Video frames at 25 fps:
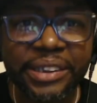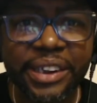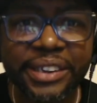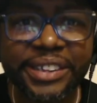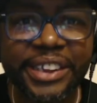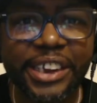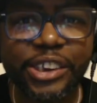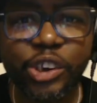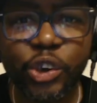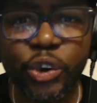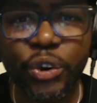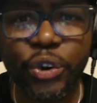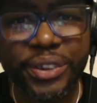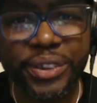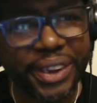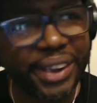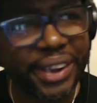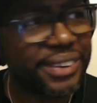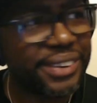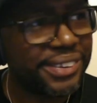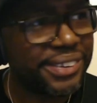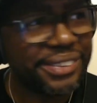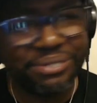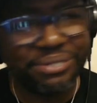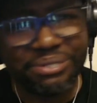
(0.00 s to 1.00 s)
looked at Truth
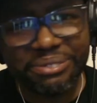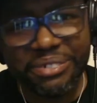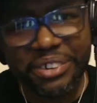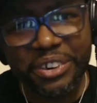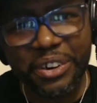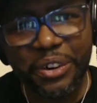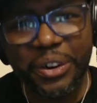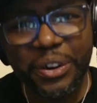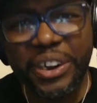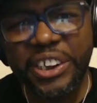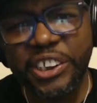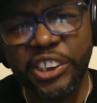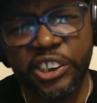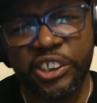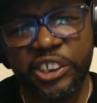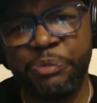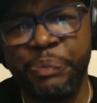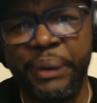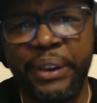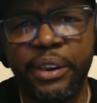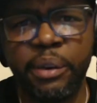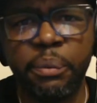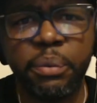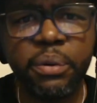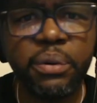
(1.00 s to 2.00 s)
that, he's
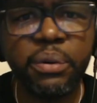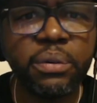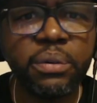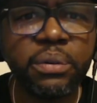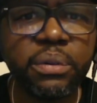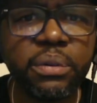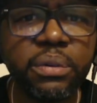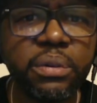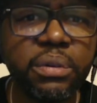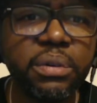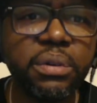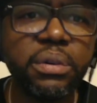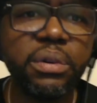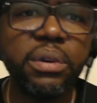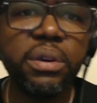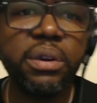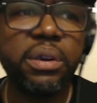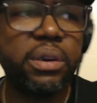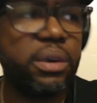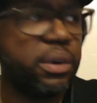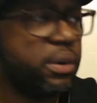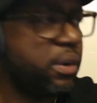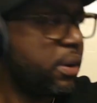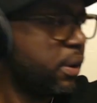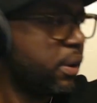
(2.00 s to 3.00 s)
expendable.
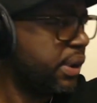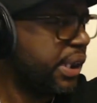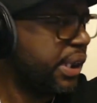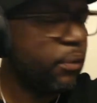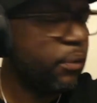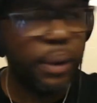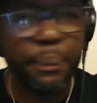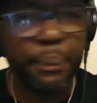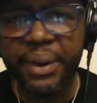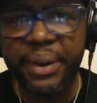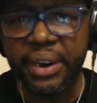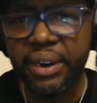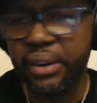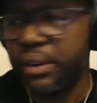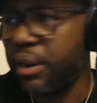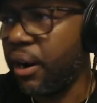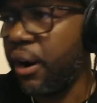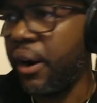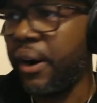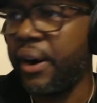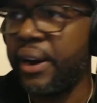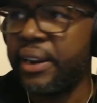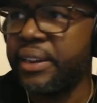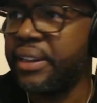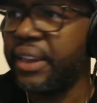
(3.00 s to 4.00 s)
They want me to,
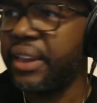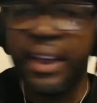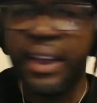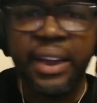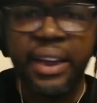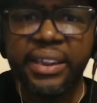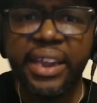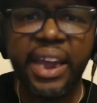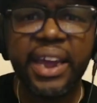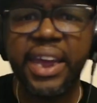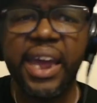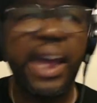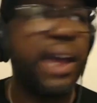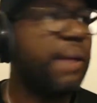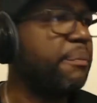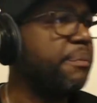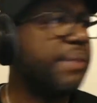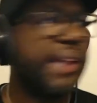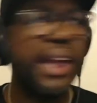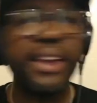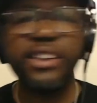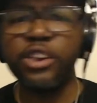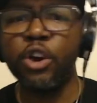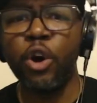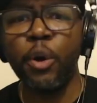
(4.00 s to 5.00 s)
all right,
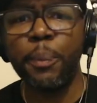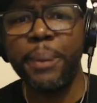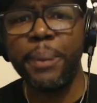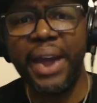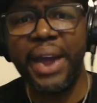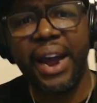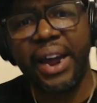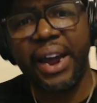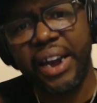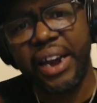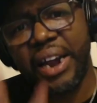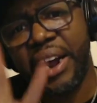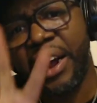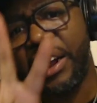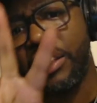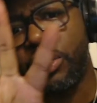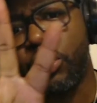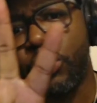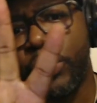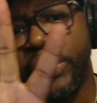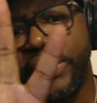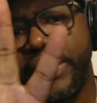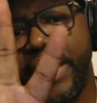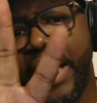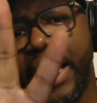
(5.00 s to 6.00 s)
they told me I got to cut
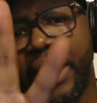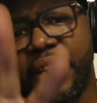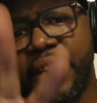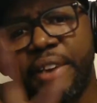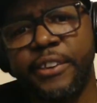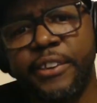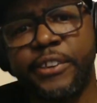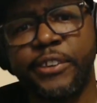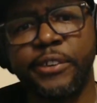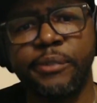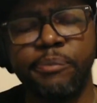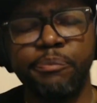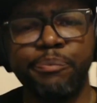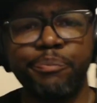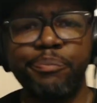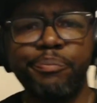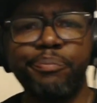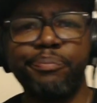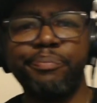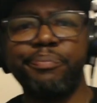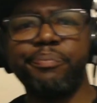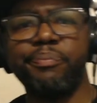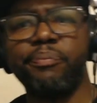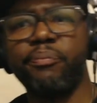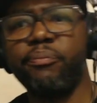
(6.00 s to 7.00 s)
3 talents.
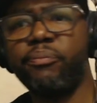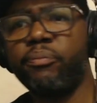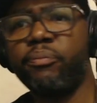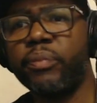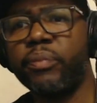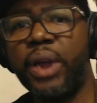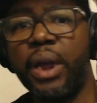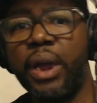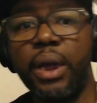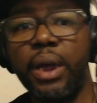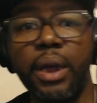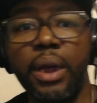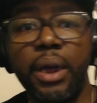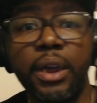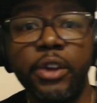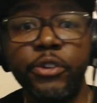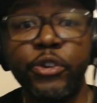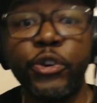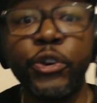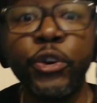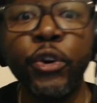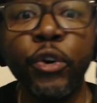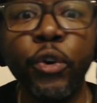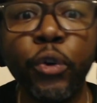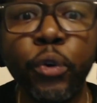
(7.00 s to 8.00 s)

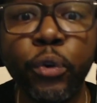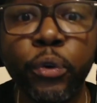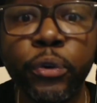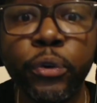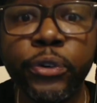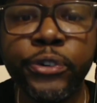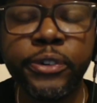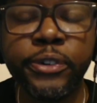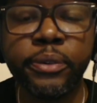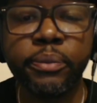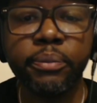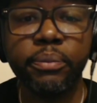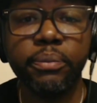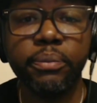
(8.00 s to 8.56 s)
Hughes.